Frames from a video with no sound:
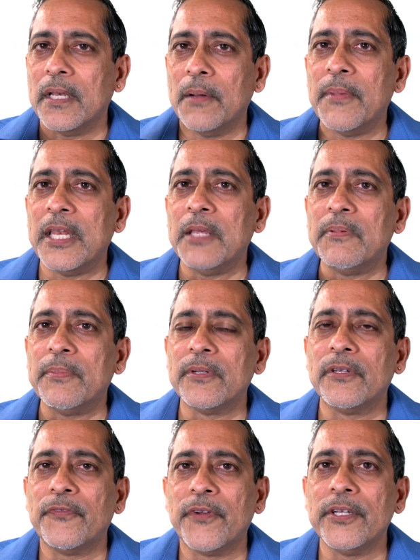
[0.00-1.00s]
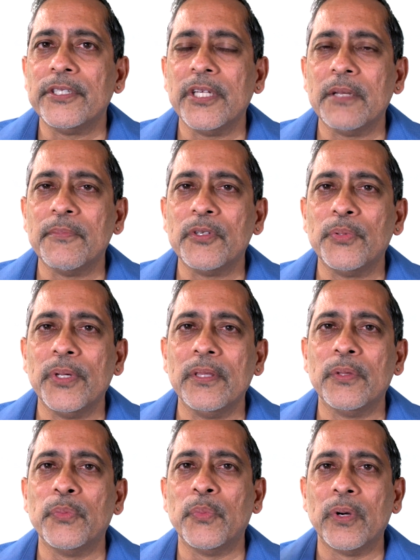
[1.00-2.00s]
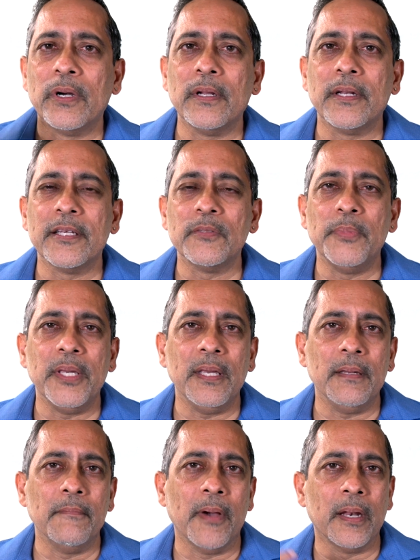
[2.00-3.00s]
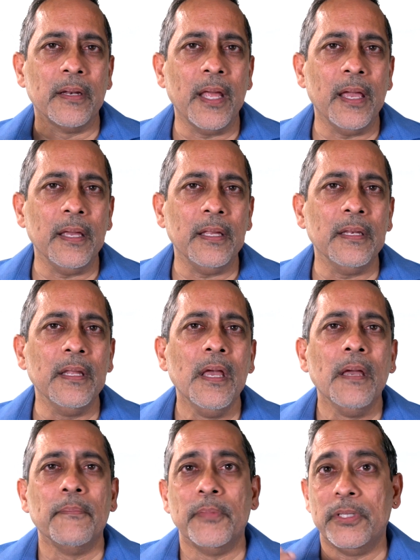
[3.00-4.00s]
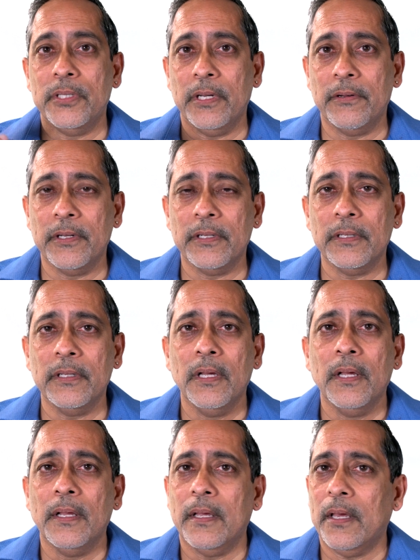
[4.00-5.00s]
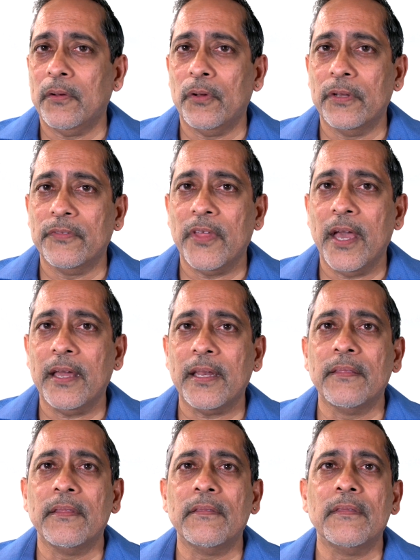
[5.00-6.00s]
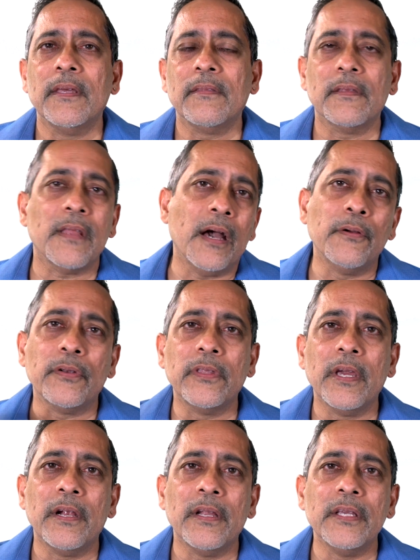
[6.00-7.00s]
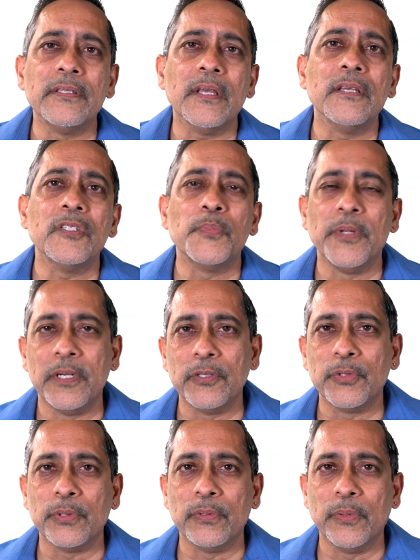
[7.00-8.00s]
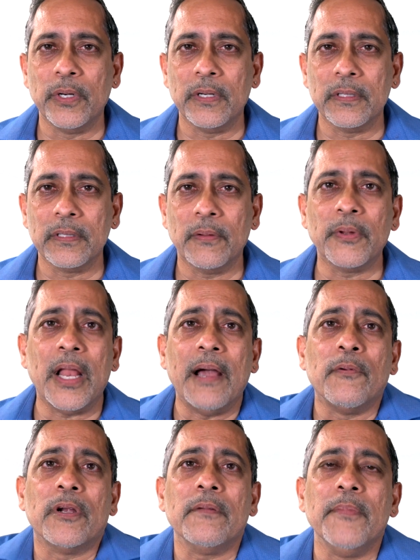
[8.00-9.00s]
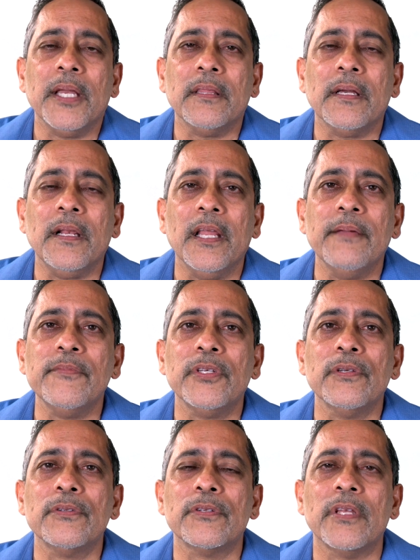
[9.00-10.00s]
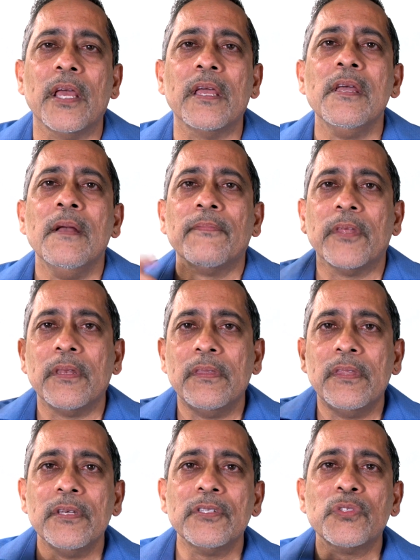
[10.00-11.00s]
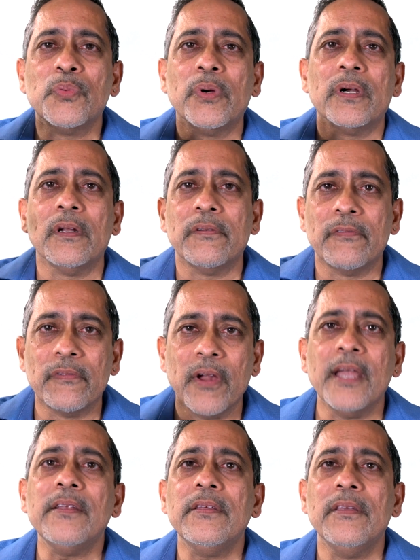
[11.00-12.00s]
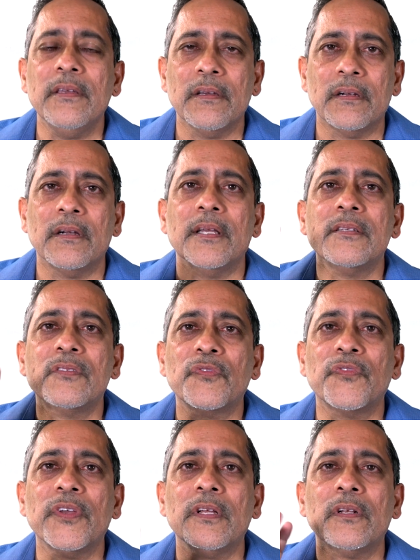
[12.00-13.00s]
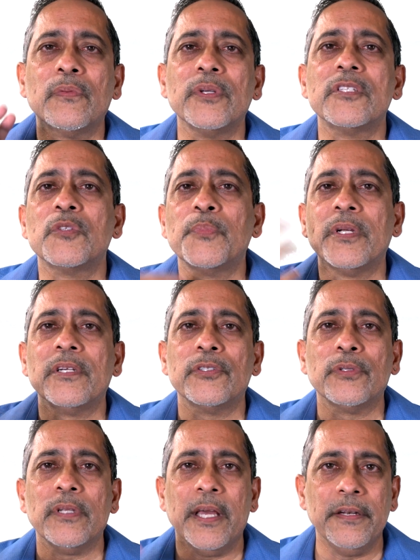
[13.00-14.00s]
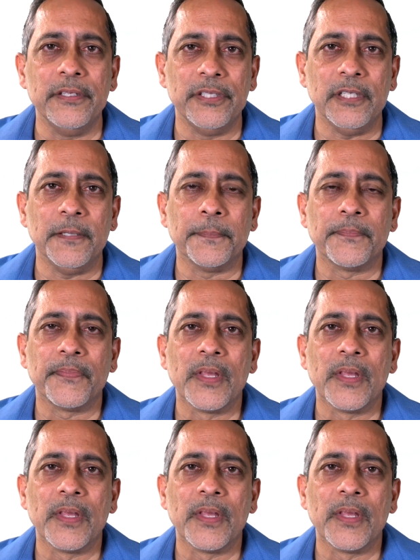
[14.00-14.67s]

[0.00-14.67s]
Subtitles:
Now, many people differentiate between the world as being mundane, material, and all of that, and they think that out there is a spiritual world. Well, I want to make the claim to you today that this world right here is filled with spiritual energy.